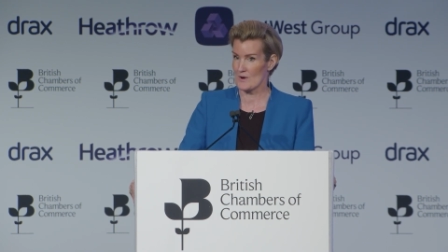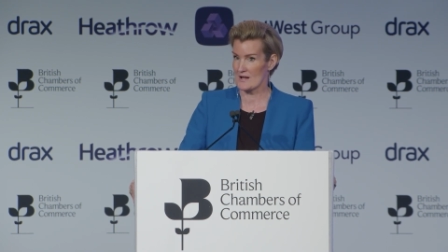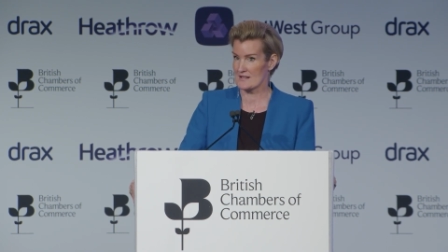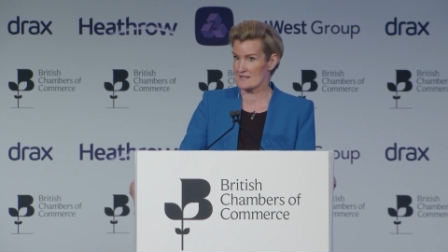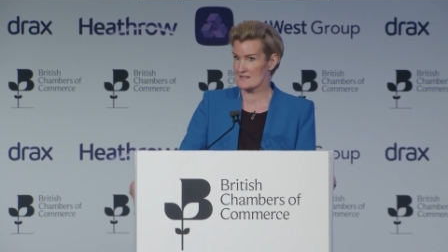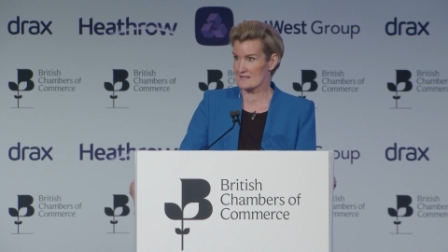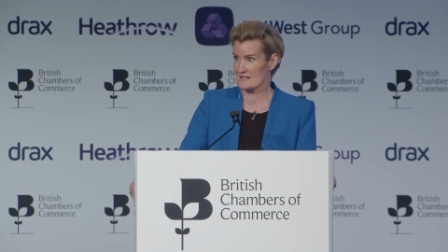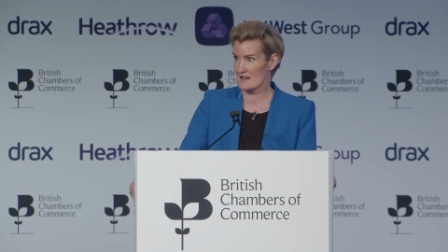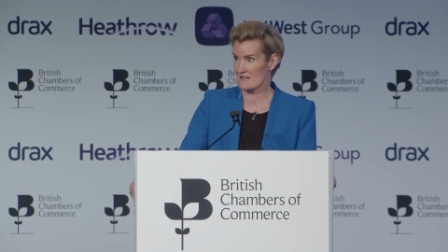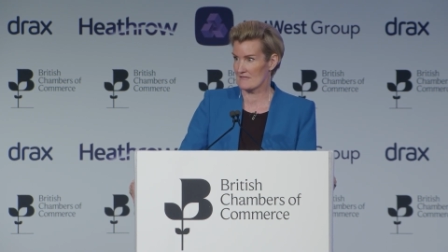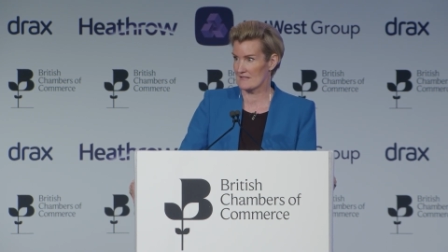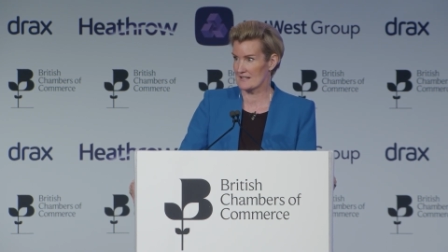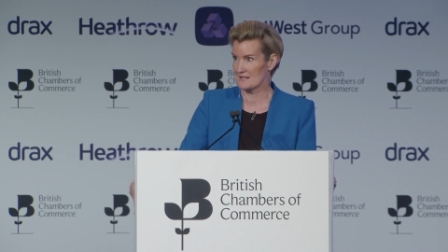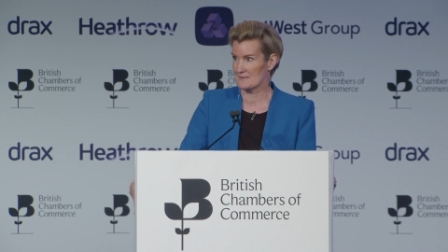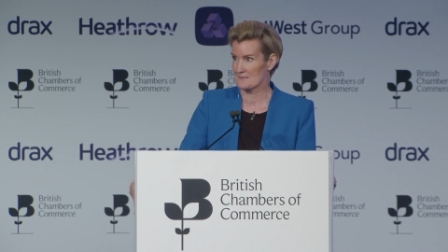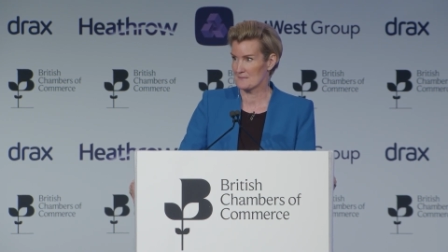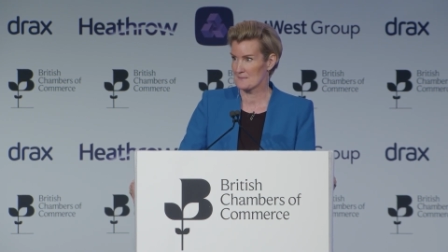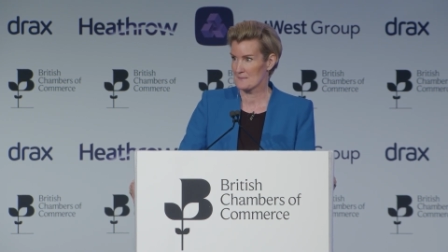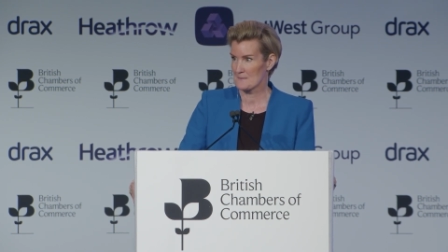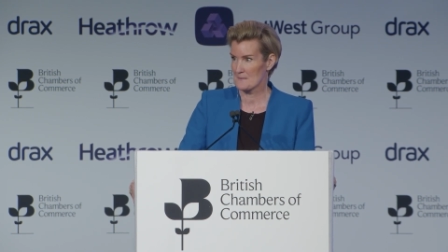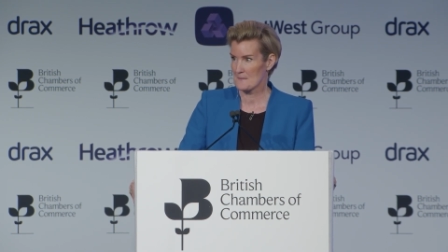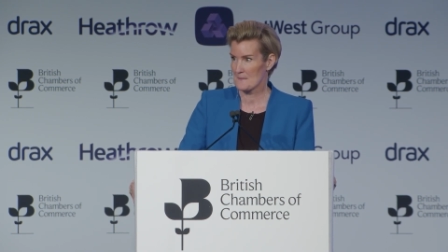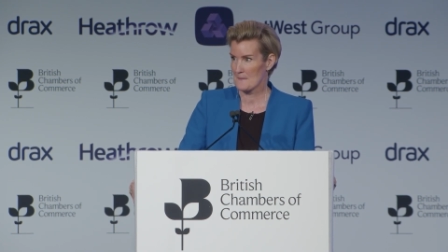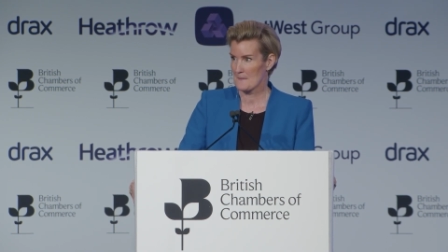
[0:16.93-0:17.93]
West Surrey.
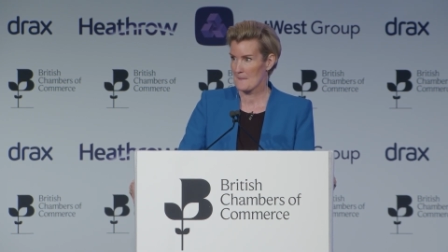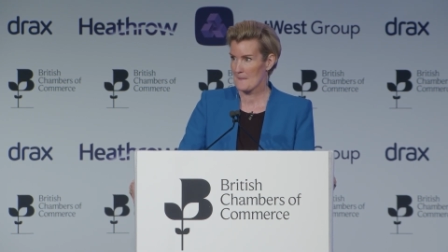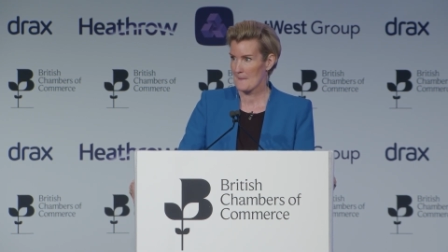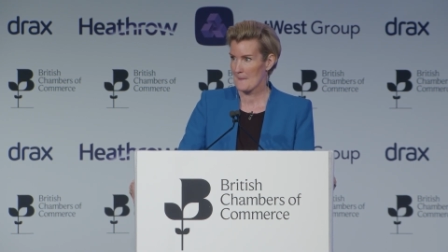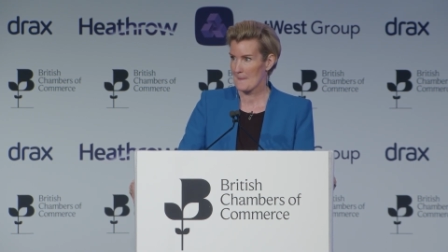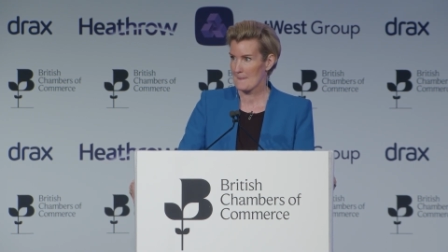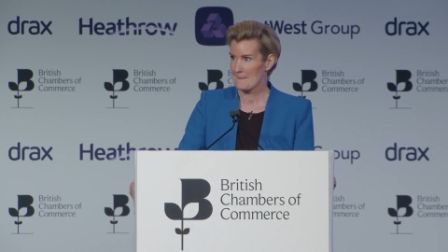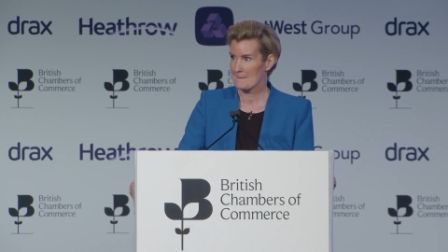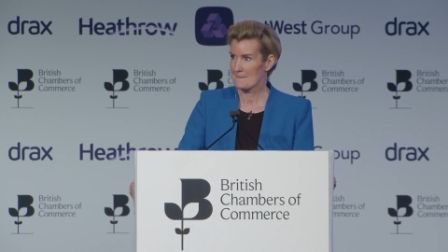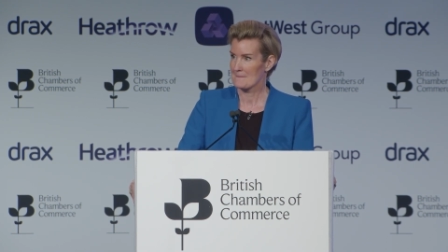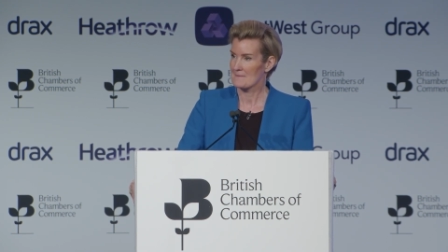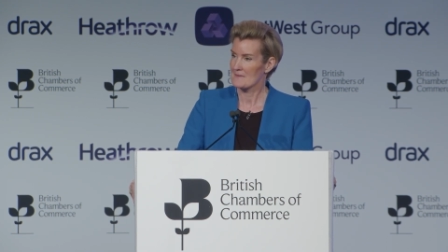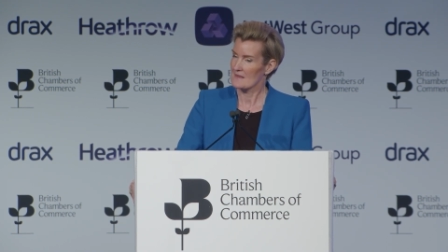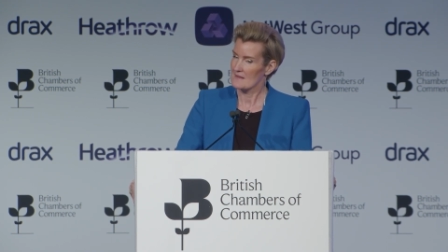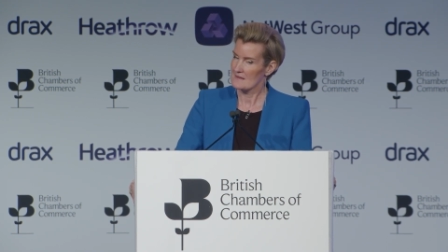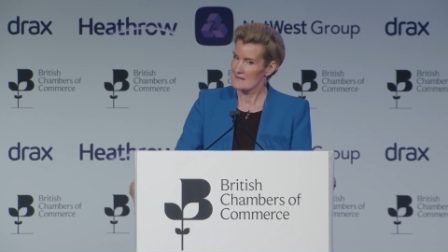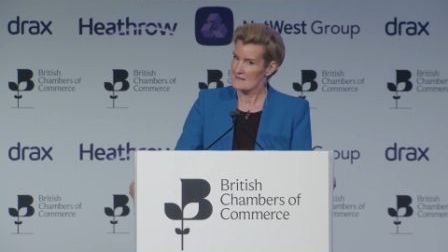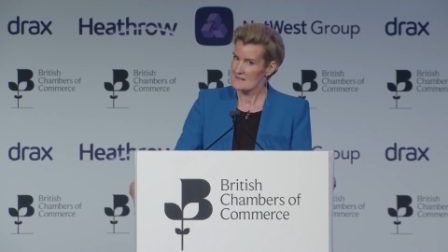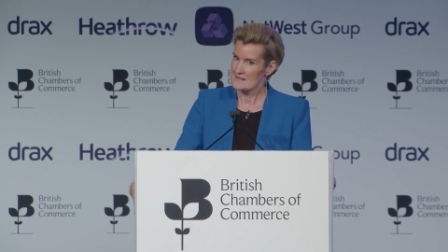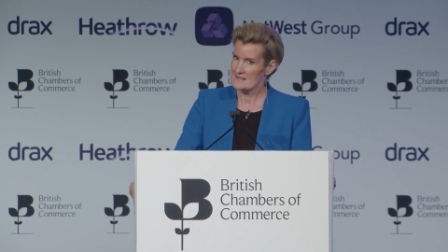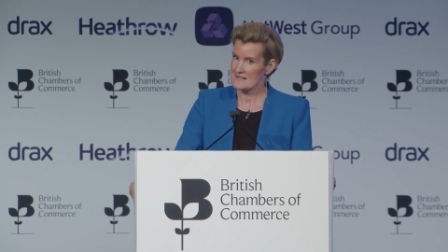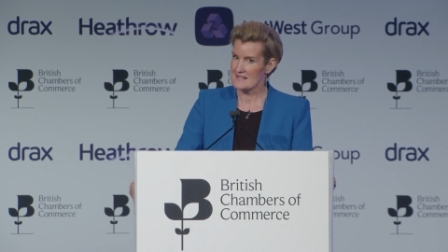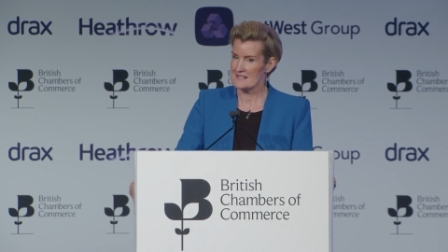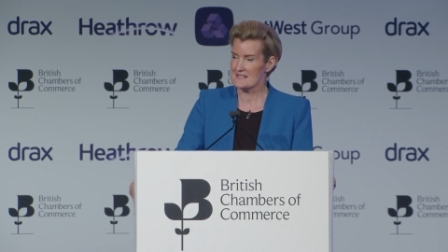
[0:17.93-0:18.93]

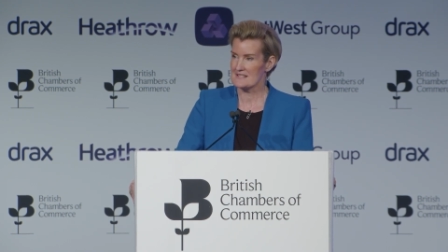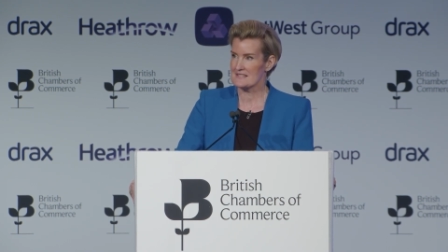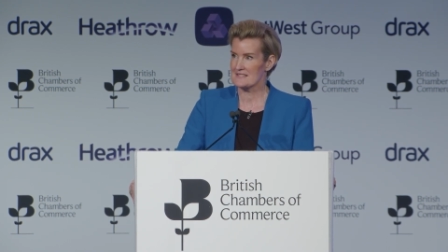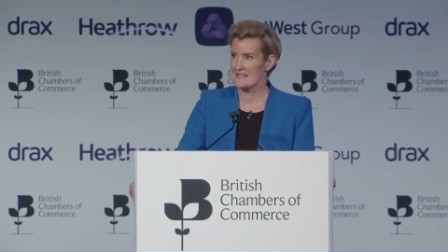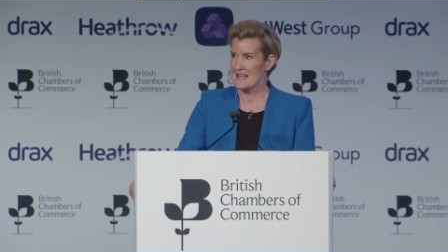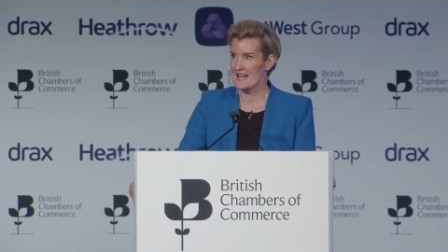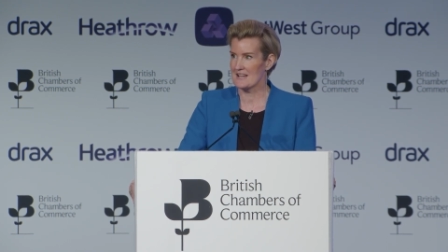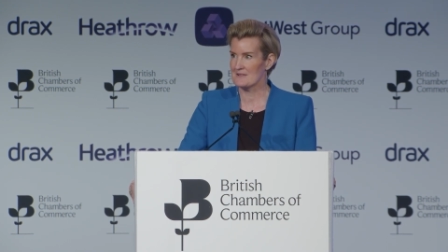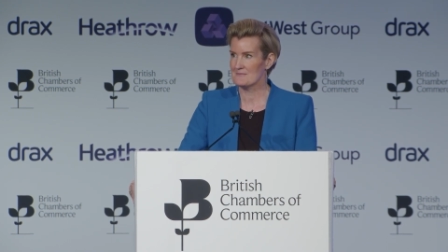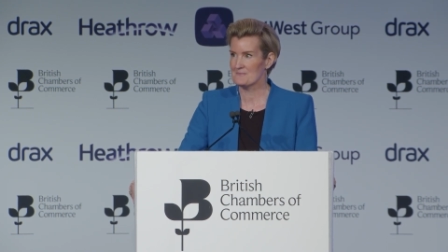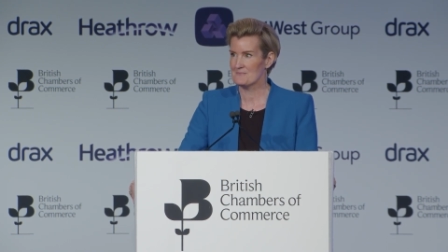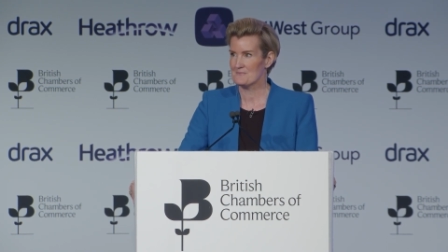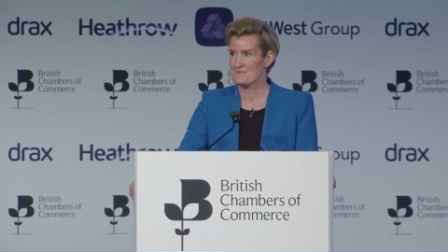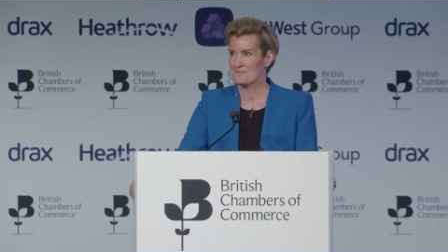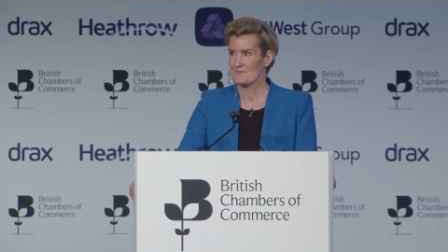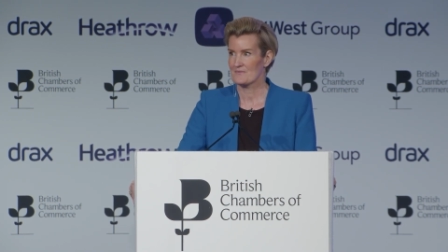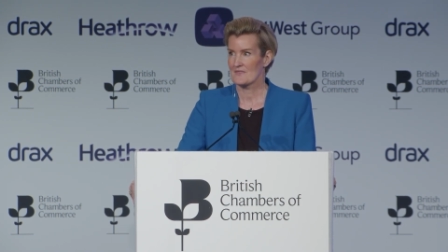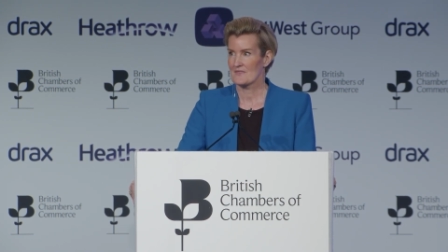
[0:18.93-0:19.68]
Since then,